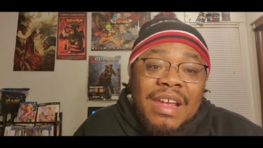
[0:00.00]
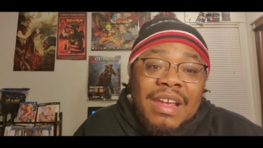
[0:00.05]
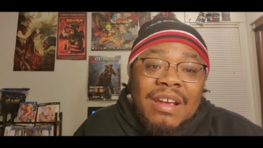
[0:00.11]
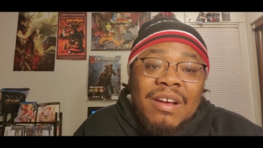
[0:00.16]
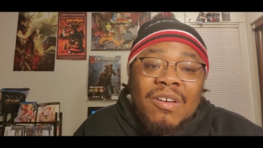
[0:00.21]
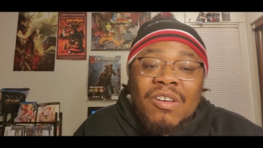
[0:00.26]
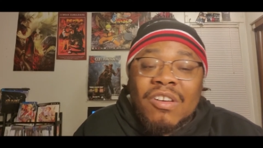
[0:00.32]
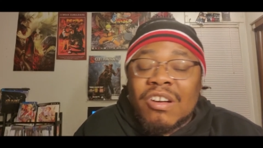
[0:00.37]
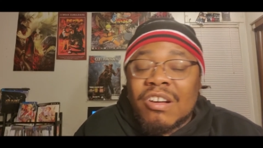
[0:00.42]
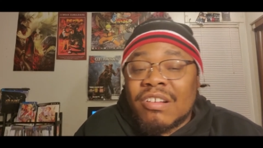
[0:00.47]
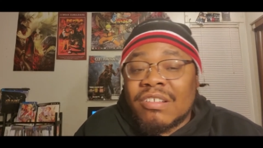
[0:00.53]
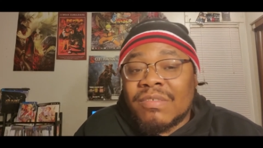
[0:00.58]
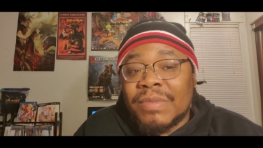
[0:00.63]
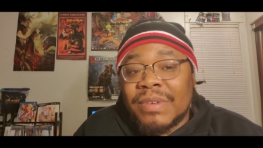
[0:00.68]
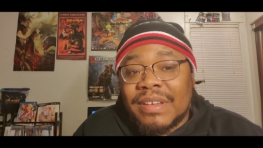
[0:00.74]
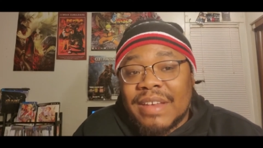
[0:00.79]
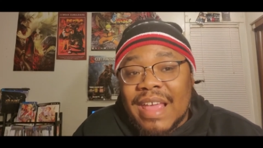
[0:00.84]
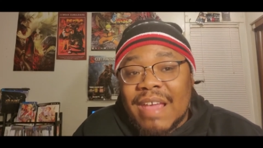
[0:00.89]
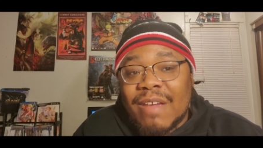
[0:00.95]
at odds
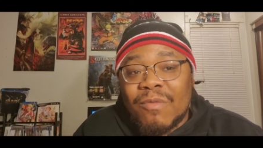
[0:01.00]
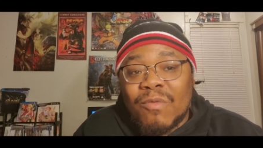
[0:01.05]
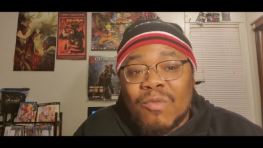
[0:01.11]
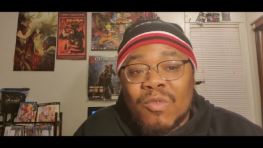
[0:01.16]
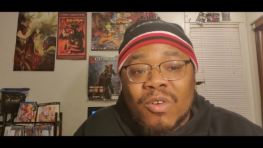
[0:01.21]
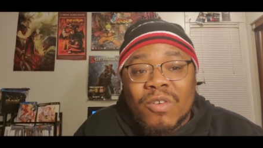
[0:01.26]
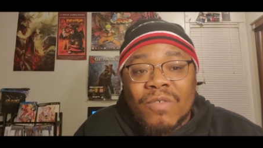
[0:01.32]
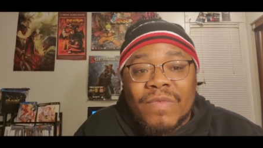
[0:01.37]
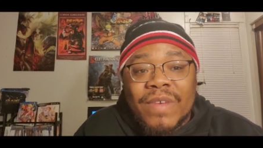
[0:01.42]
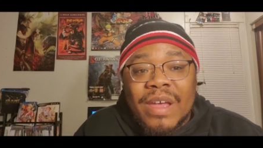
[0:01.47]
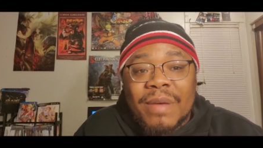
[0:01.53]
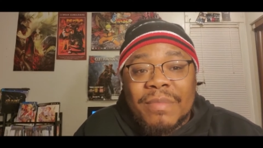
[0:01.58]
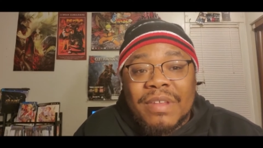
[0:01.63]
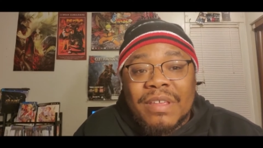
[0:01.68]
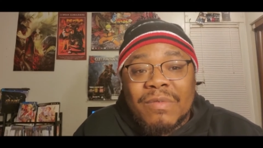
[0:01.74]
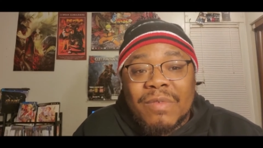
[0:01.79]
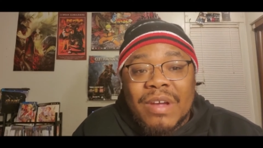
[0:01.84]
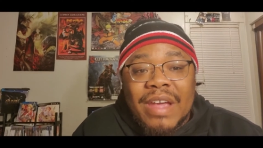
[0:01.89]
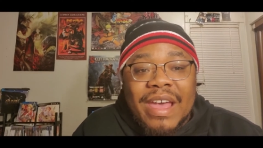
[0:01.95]
with that royal
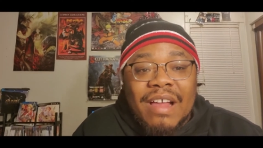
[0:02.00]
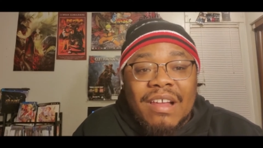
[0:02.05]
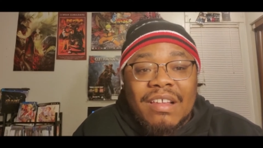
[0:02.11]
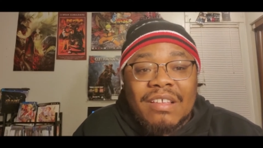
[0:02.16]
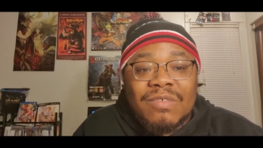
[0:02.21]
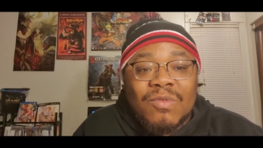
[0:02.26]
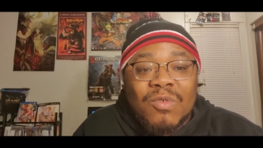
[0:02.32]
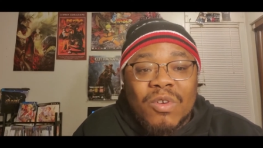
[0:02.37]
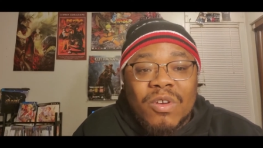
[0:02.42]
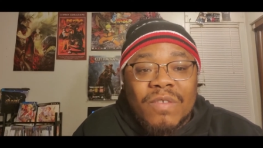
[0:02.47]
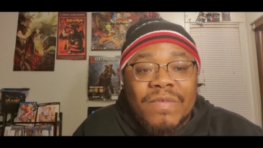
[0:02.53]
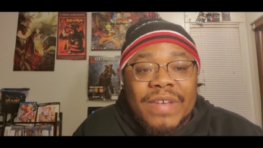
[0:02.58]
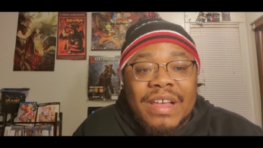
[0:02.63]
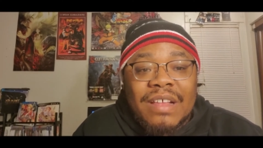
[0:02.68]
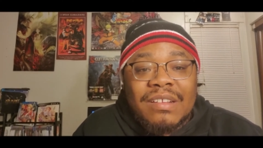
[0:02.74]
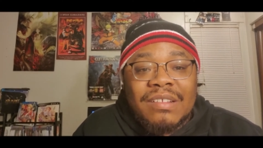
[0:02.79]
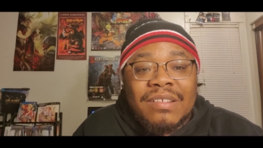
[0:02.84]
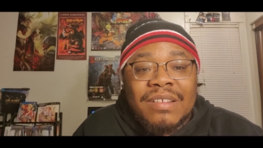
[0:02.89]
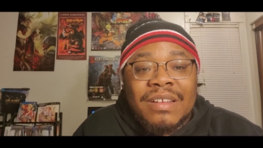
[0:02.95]
family, with Alice royal
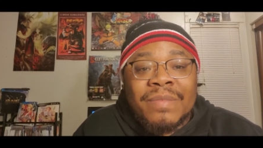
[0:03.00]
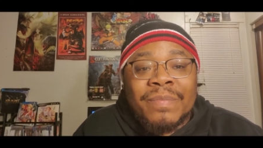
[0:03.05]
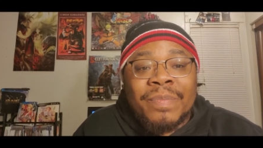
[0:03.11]
family.